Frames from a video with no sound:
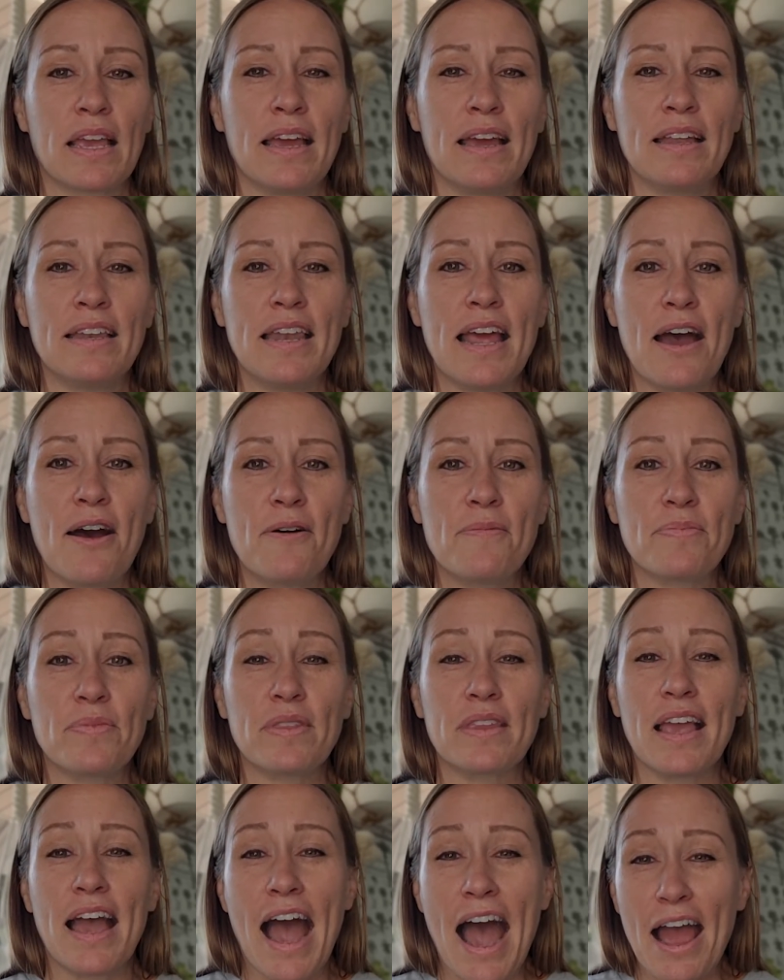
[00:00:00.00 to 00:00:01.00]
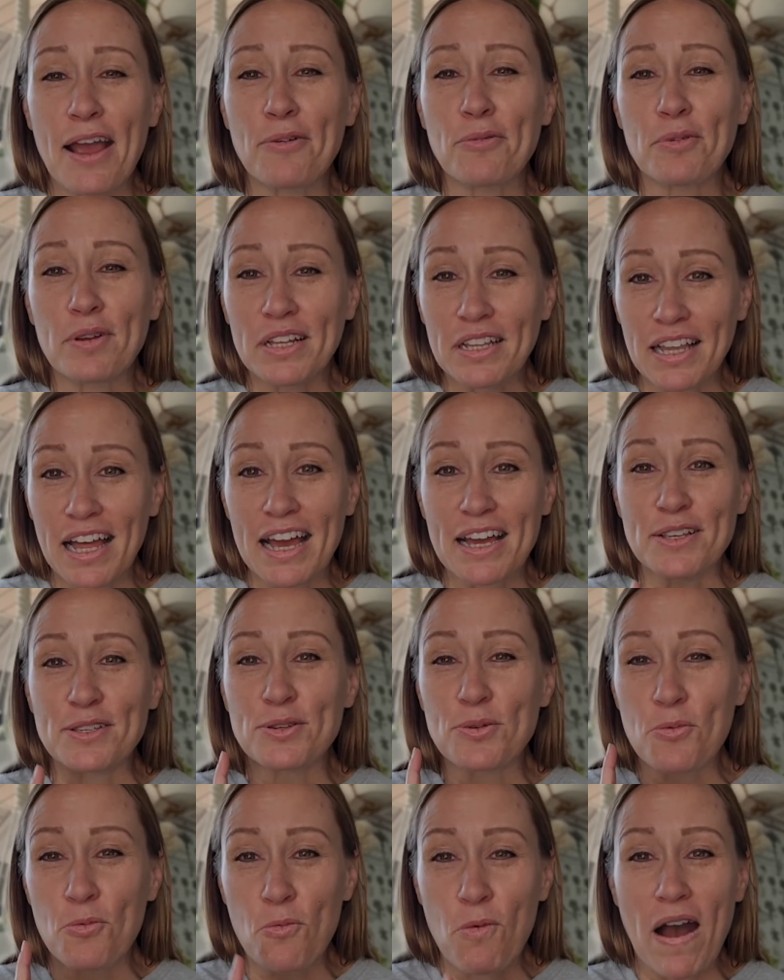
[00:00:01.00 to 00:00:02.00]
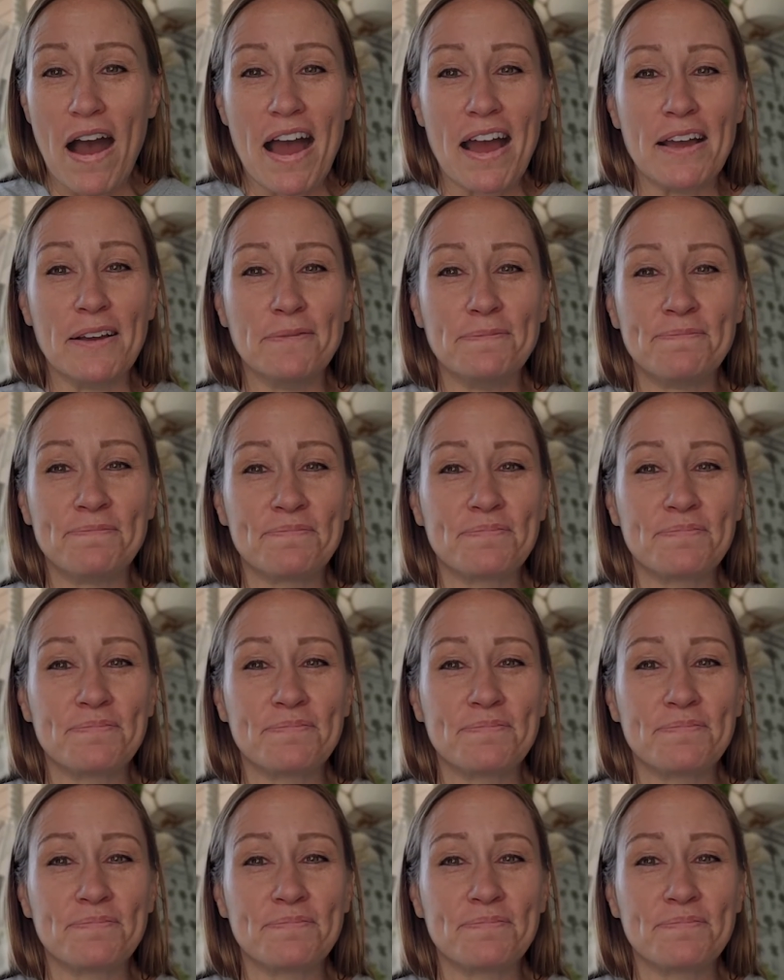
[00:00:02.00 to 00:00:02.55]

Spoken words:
Now, I realized why.